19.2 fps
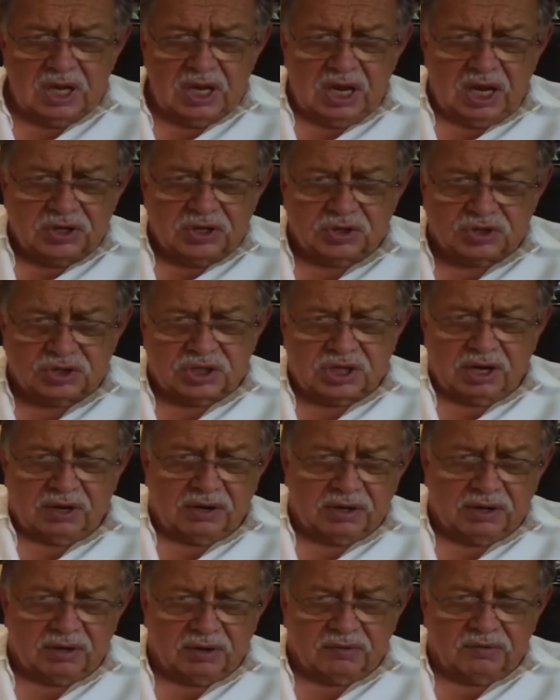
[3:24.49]
and you're
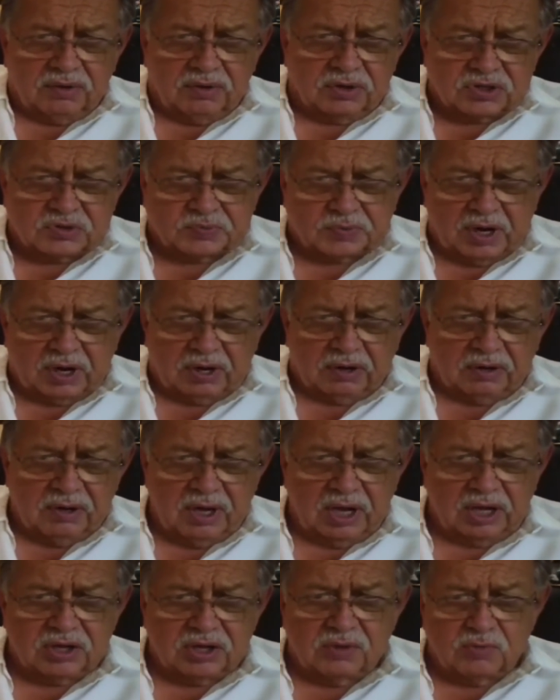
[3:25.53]
carrying your sprayer,
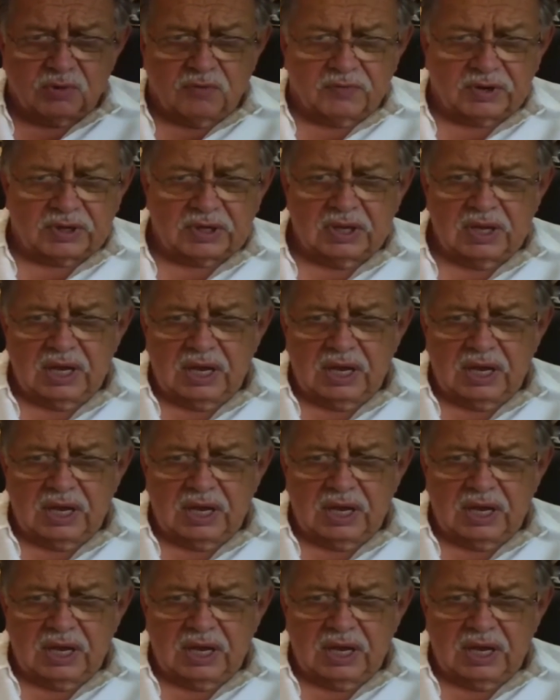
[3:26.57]
and you move it,